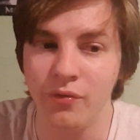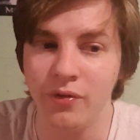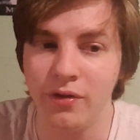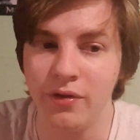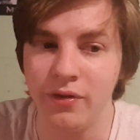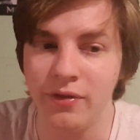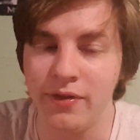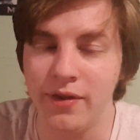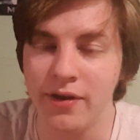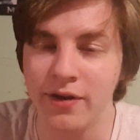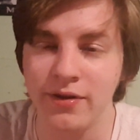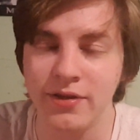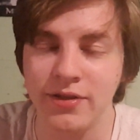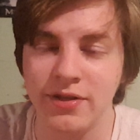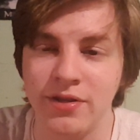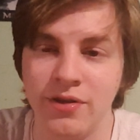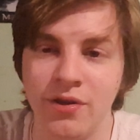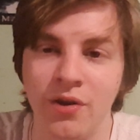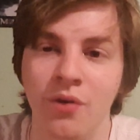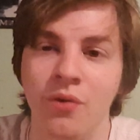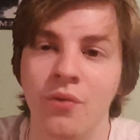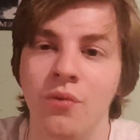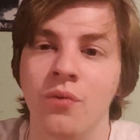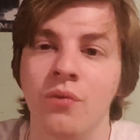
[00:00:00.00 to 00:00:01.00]
There's
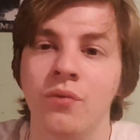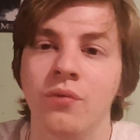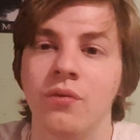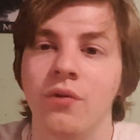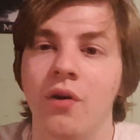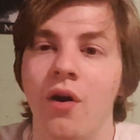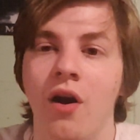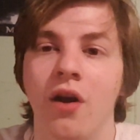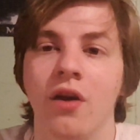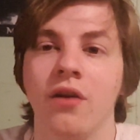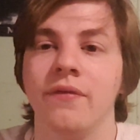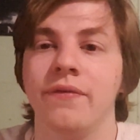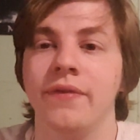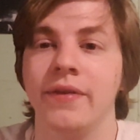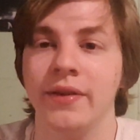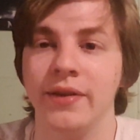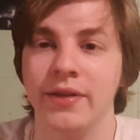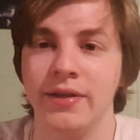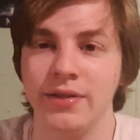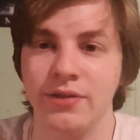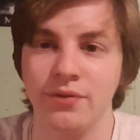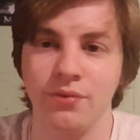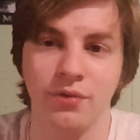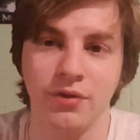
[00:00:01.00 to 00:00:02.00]
no hard
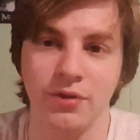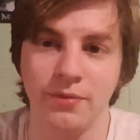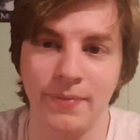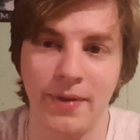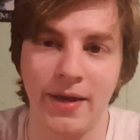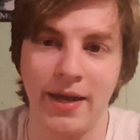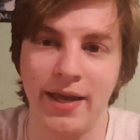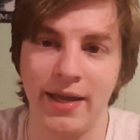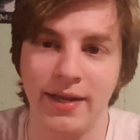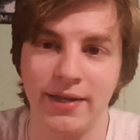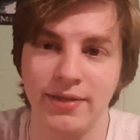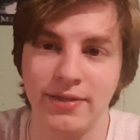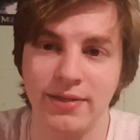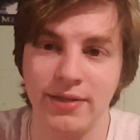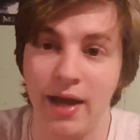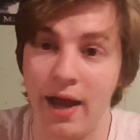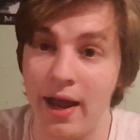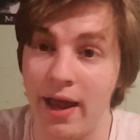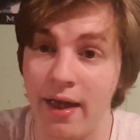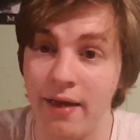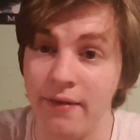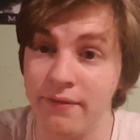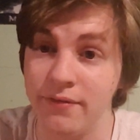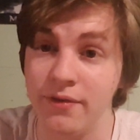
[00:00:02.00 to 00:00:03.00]
feelings towards my ex. I
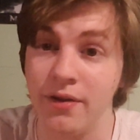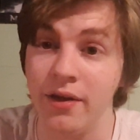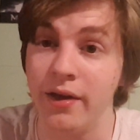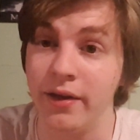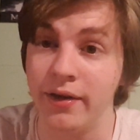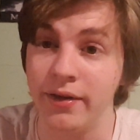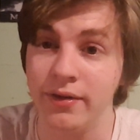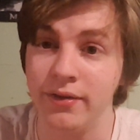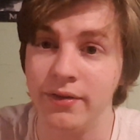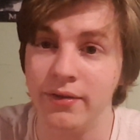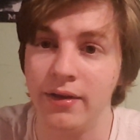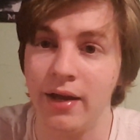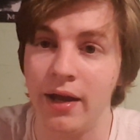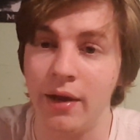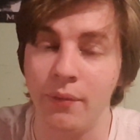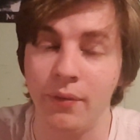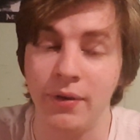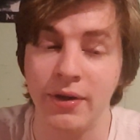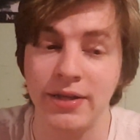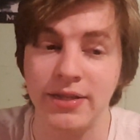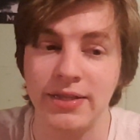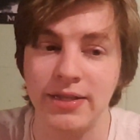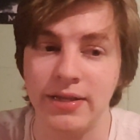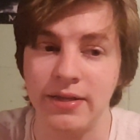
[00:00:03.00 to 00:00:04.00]
have none. I
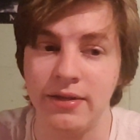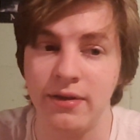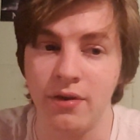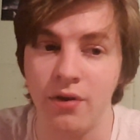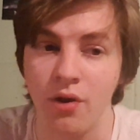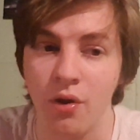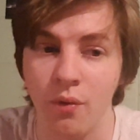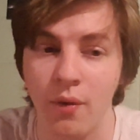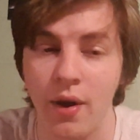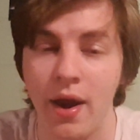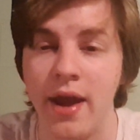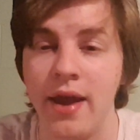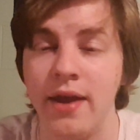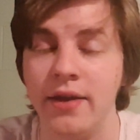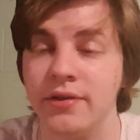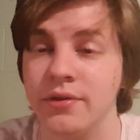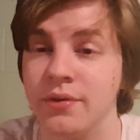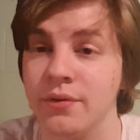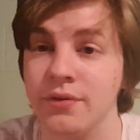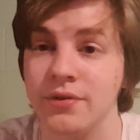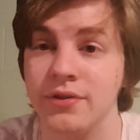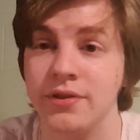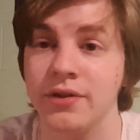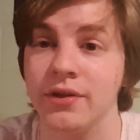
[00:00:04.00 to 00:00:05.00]
want to see no hate
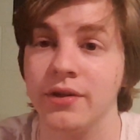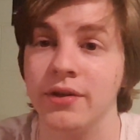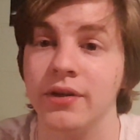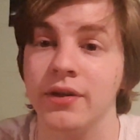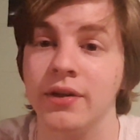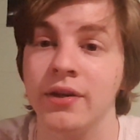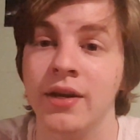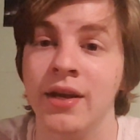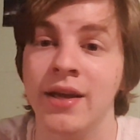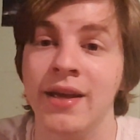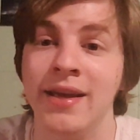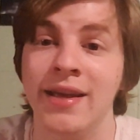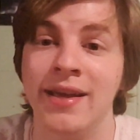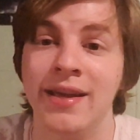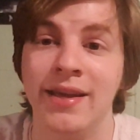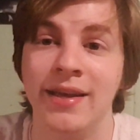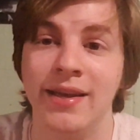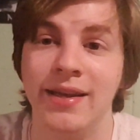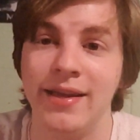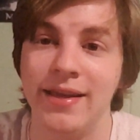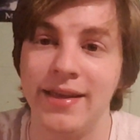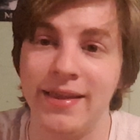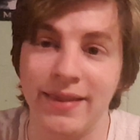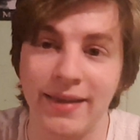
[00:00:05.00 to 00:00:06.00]
towards her
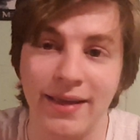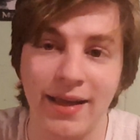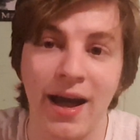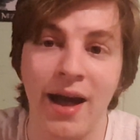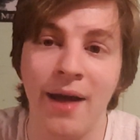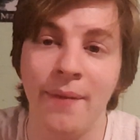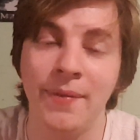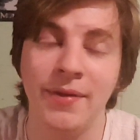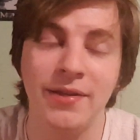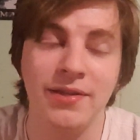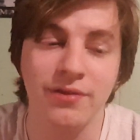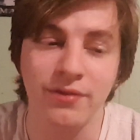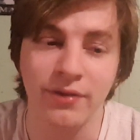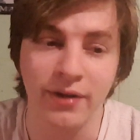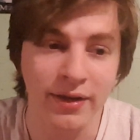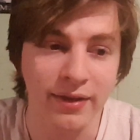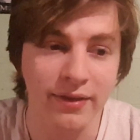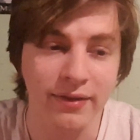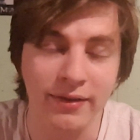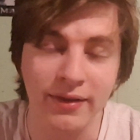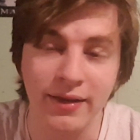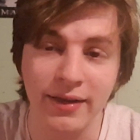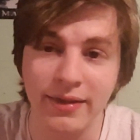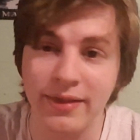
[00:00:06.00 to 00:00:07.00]
in the comments or
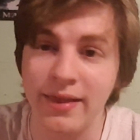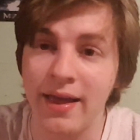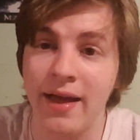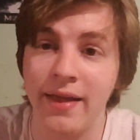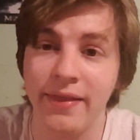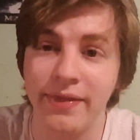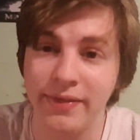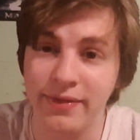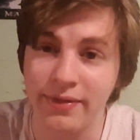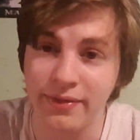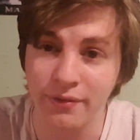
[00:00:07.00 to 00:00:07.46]
anything like that.